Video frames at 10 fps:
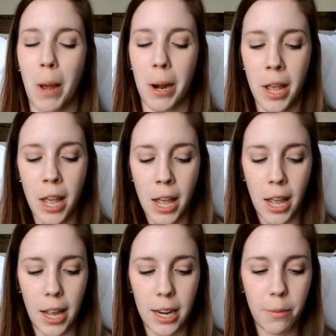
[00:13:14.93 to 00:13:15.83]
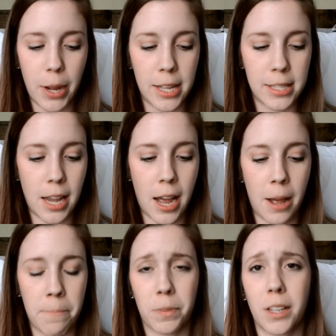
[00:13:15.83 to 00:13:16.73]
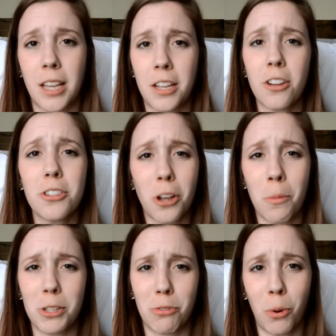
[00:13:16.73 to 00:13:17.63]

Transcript: But anyways, um, thank y'all so much